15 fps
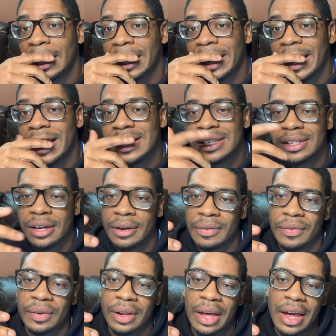it's tough.
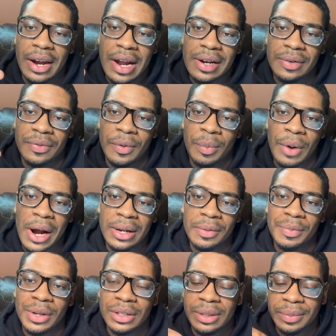And, and then for Bradley
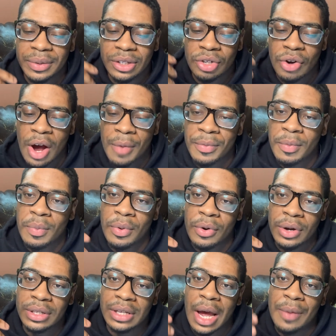Beal to be dropping
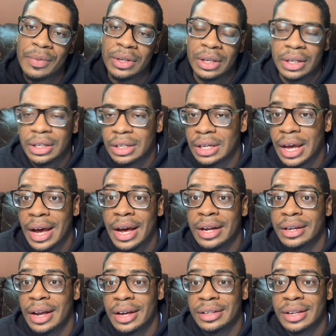points, I mean, yeah,
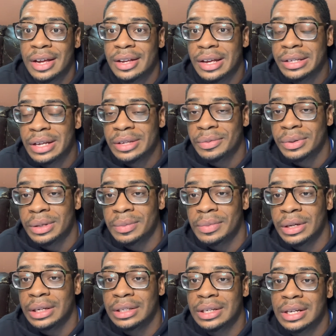that's that, that's what the
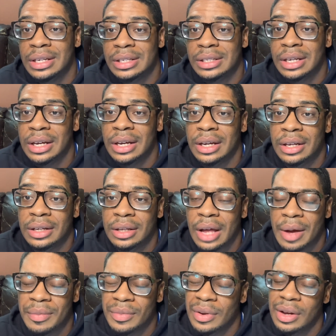media is gonna say.
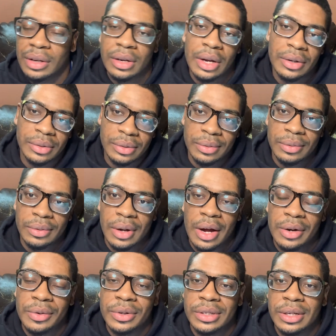I'm. I'm I
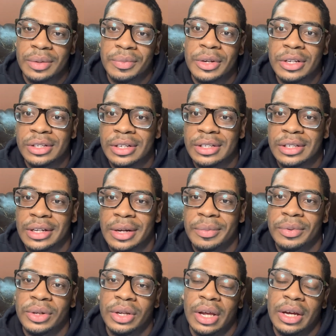don't want to say the media is going to say that,
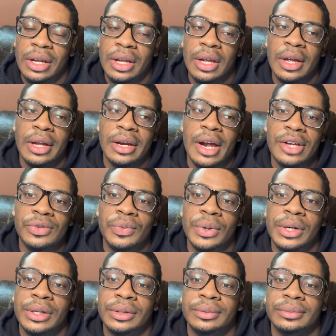but, like, that's
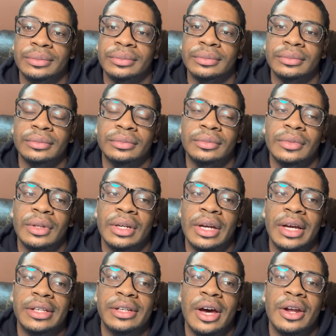what
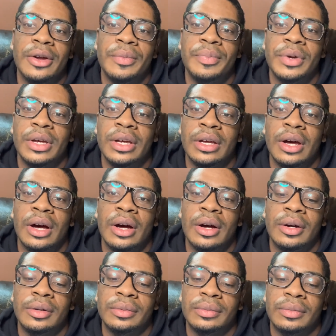is going to be
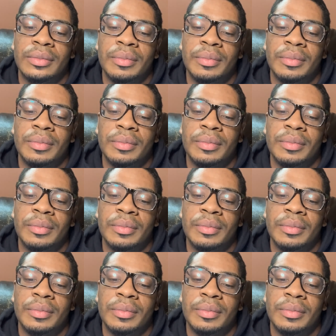um,